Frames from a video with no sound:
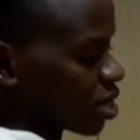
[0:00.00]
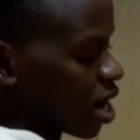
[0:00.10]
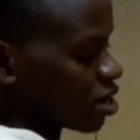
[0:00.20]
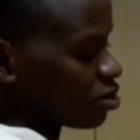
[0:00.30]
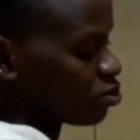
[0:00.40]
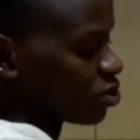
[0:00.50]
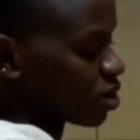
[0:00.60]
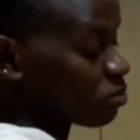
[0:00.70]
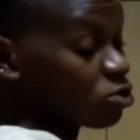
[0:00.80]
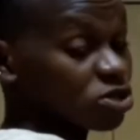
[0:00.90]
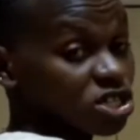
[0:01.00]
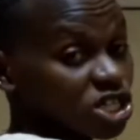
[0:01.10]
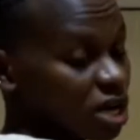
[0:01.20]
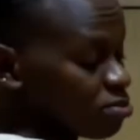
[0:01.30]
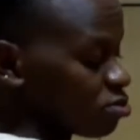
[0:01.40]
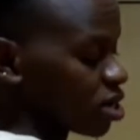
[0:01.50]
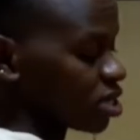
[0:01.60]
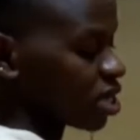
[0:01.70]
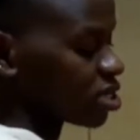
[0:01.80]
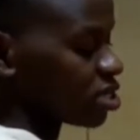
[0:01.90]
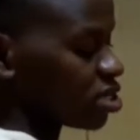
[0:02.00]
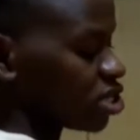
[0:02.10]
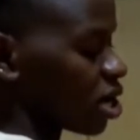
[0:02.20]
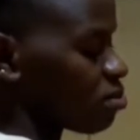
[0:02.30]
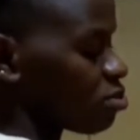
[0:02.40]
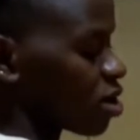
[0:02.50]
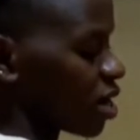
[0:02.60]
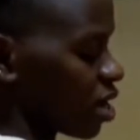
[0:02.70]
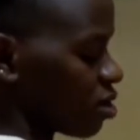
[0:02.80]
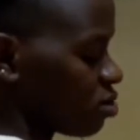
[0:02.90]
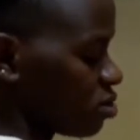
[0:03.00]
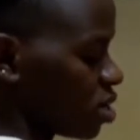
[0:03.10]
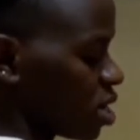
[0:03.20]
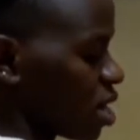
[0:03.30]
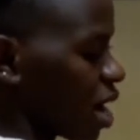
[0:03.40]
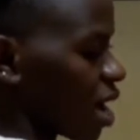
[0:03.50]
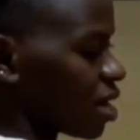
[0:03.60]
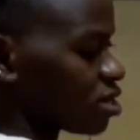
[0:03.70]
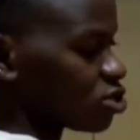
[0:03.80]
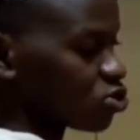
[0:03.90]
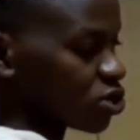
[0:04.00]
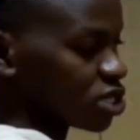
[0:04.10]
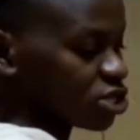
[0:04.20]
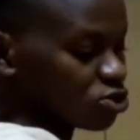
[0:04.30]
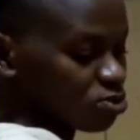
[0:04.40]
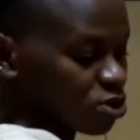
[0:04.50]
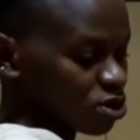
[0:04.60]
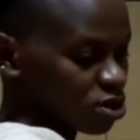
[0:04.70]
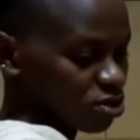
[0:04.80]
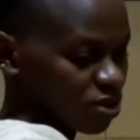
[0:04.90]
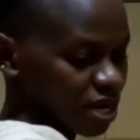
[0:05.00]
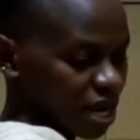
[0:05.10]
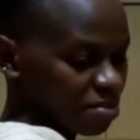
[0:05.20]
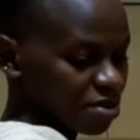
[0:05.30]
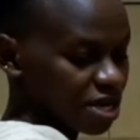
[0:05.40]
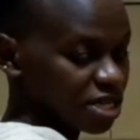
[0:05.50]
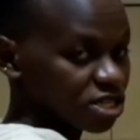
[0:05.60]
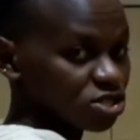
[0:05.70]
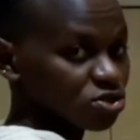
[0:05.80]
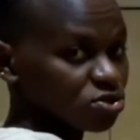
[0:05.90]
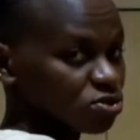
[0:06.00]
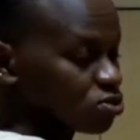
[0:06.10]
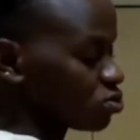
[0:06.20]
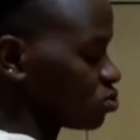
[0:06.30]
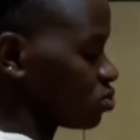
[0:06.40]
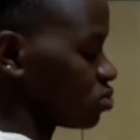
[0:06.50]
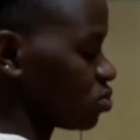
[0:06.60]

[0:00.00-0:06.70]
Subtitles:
undo them. Kuzichambua, siwezi zichambua leo. I'll do it tomorrow when I'm ready to